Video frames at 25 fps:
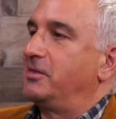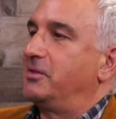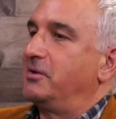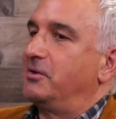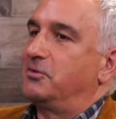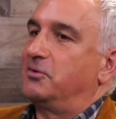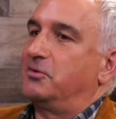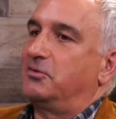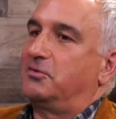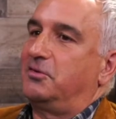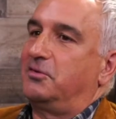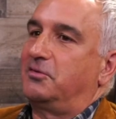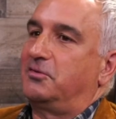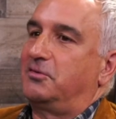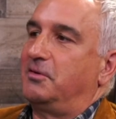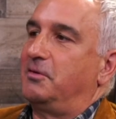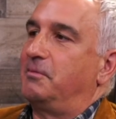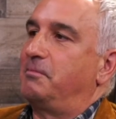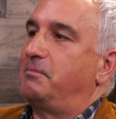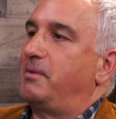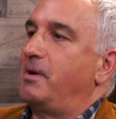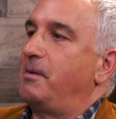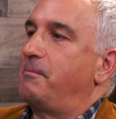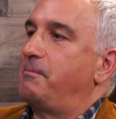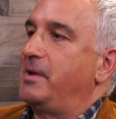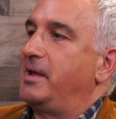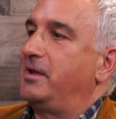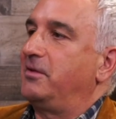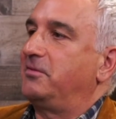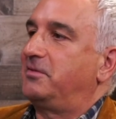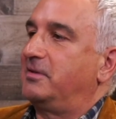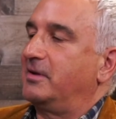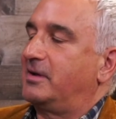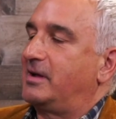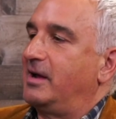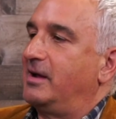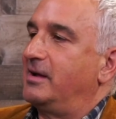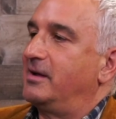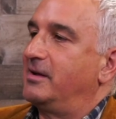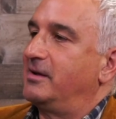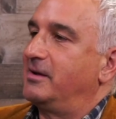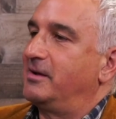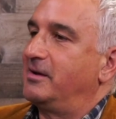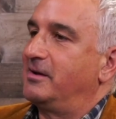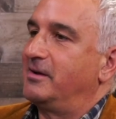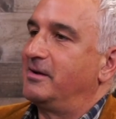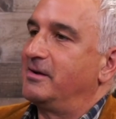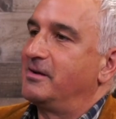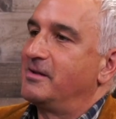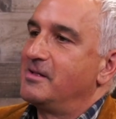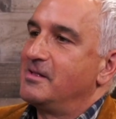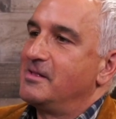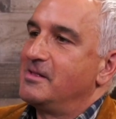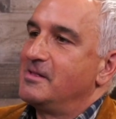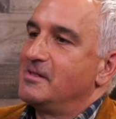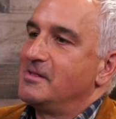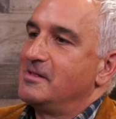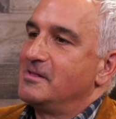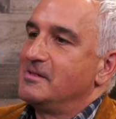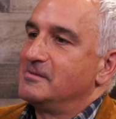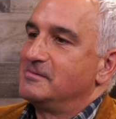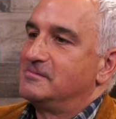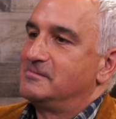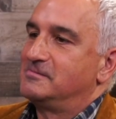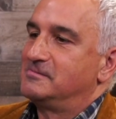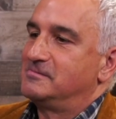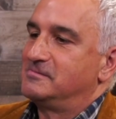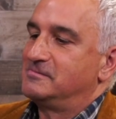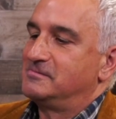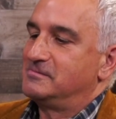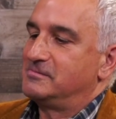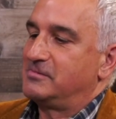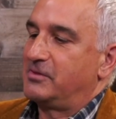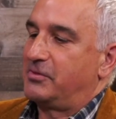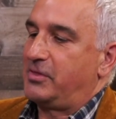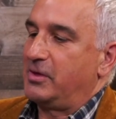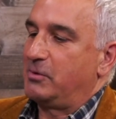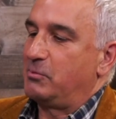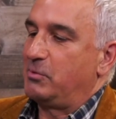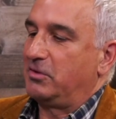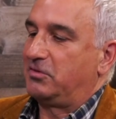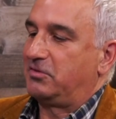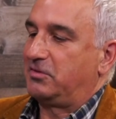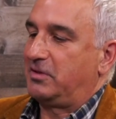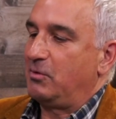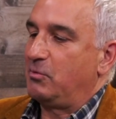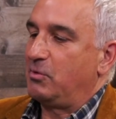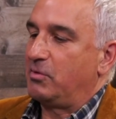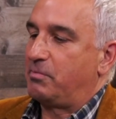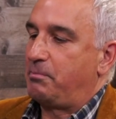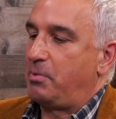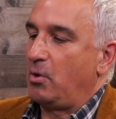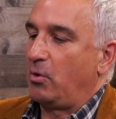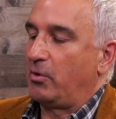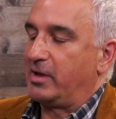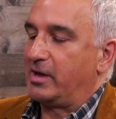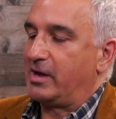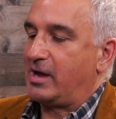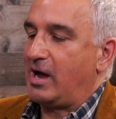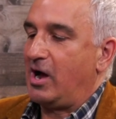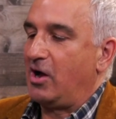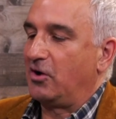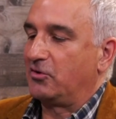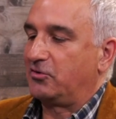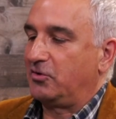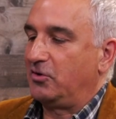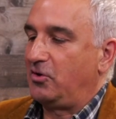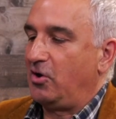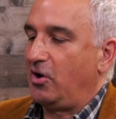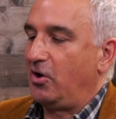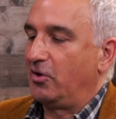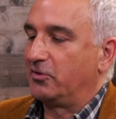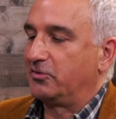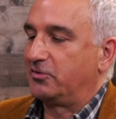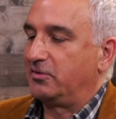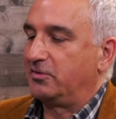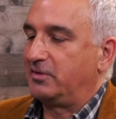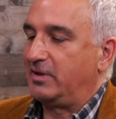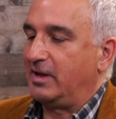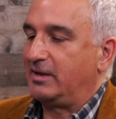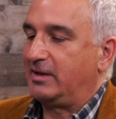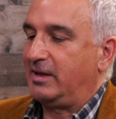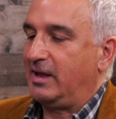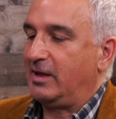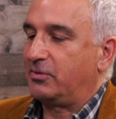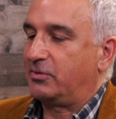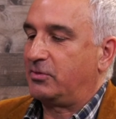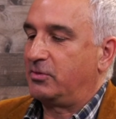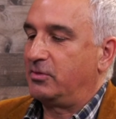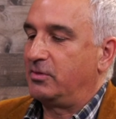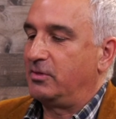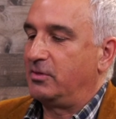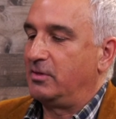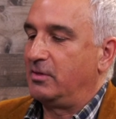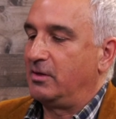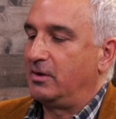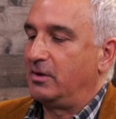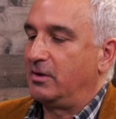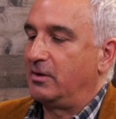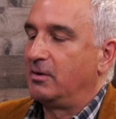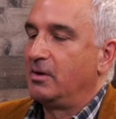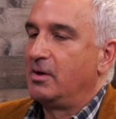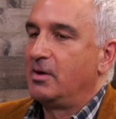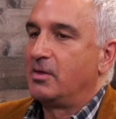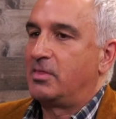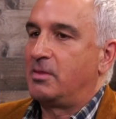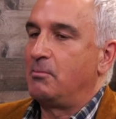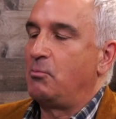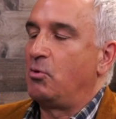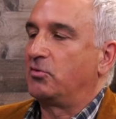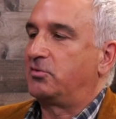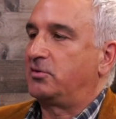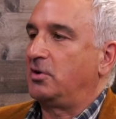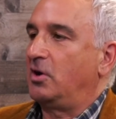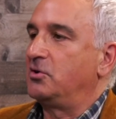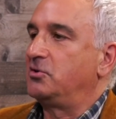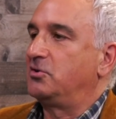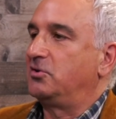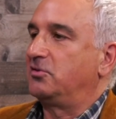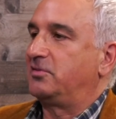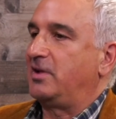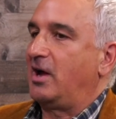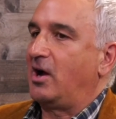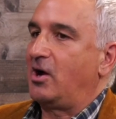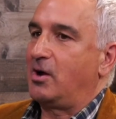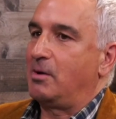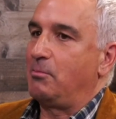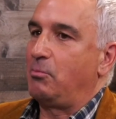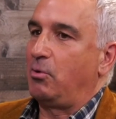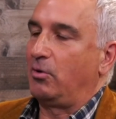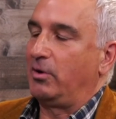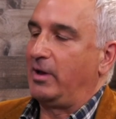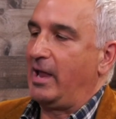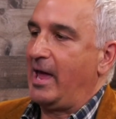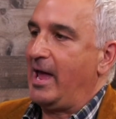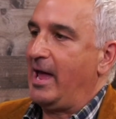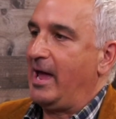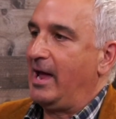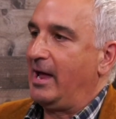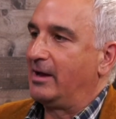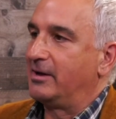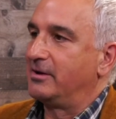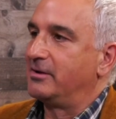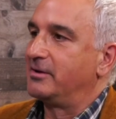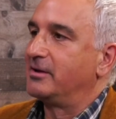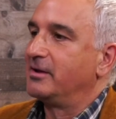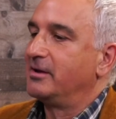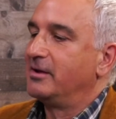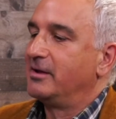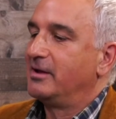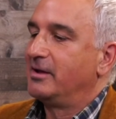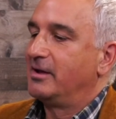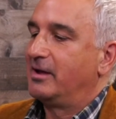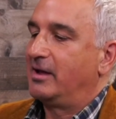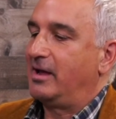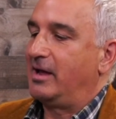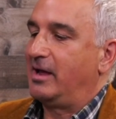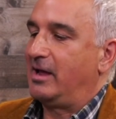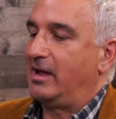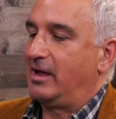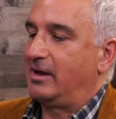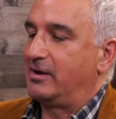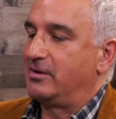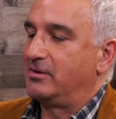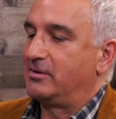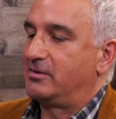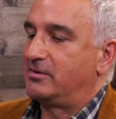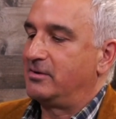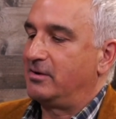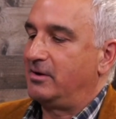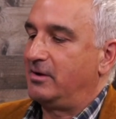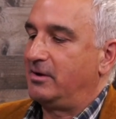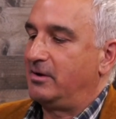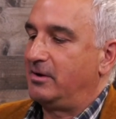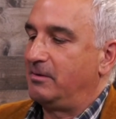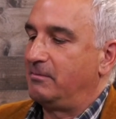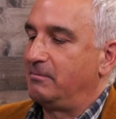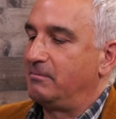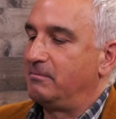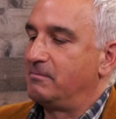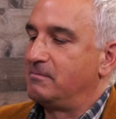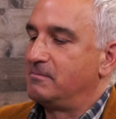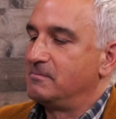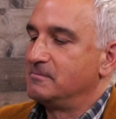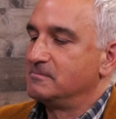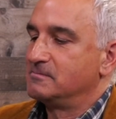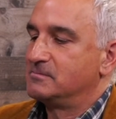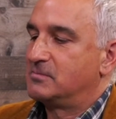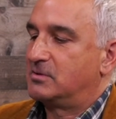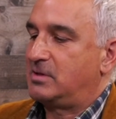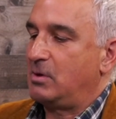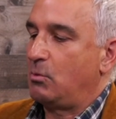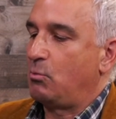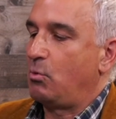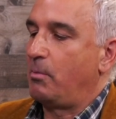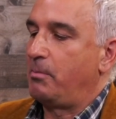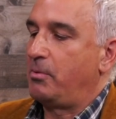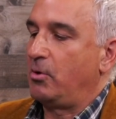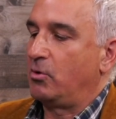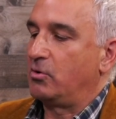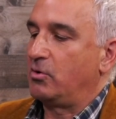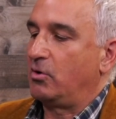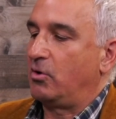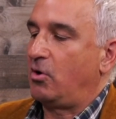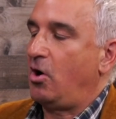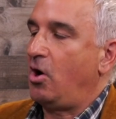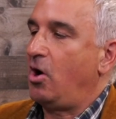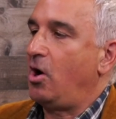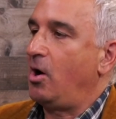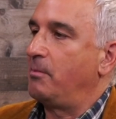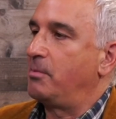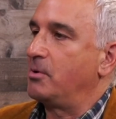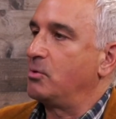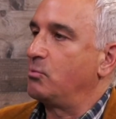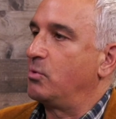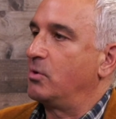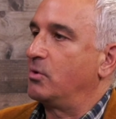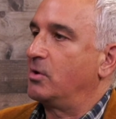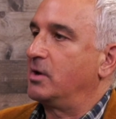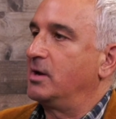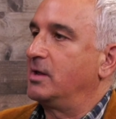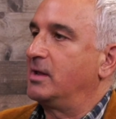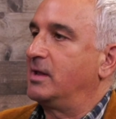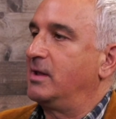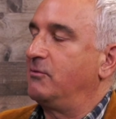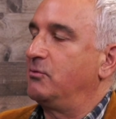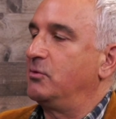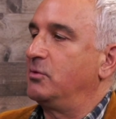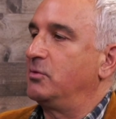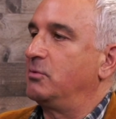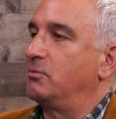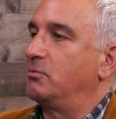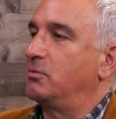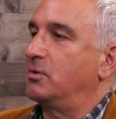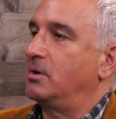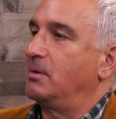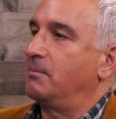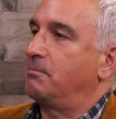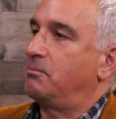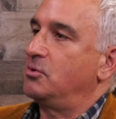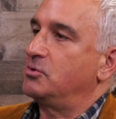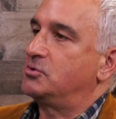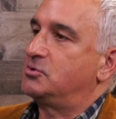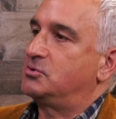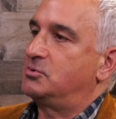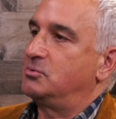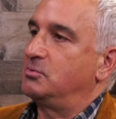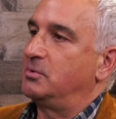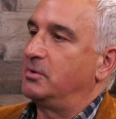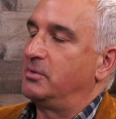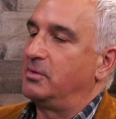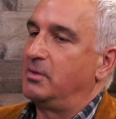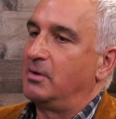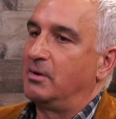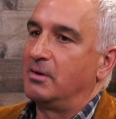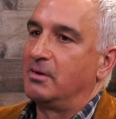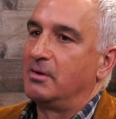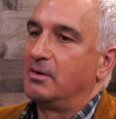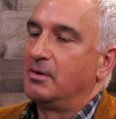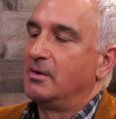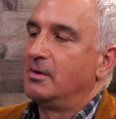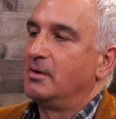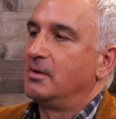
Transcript: there, there's a, a basic. Uh, thing we see with building concert halls is they take the the most undesirable land and Um, say, we'll build a hall, but we're going to give you, we're going to put you in the,